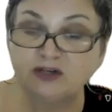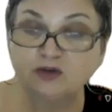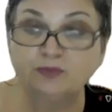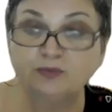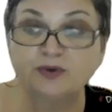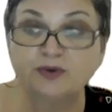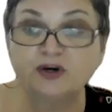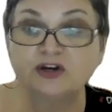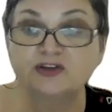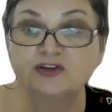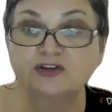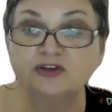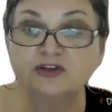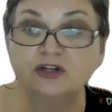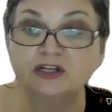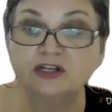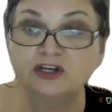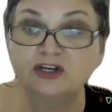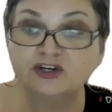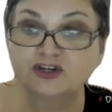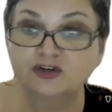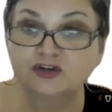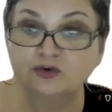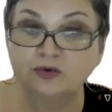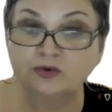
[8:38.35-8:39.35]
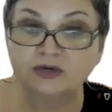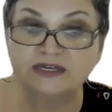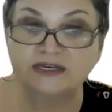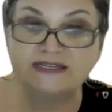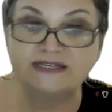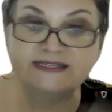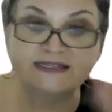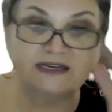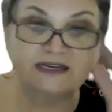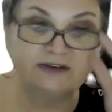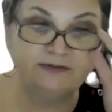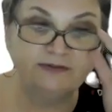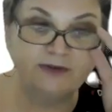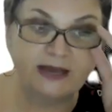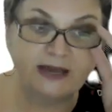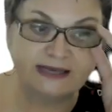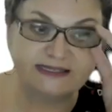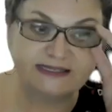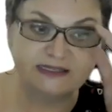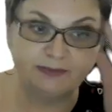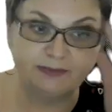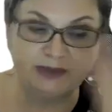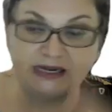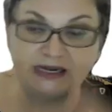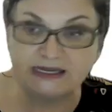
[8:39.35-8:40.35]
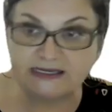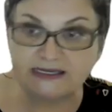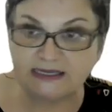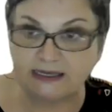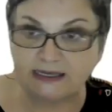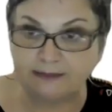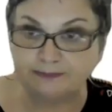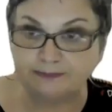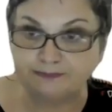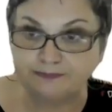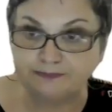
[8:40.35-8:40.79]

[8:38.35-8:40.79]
to personal assurance and flexibility.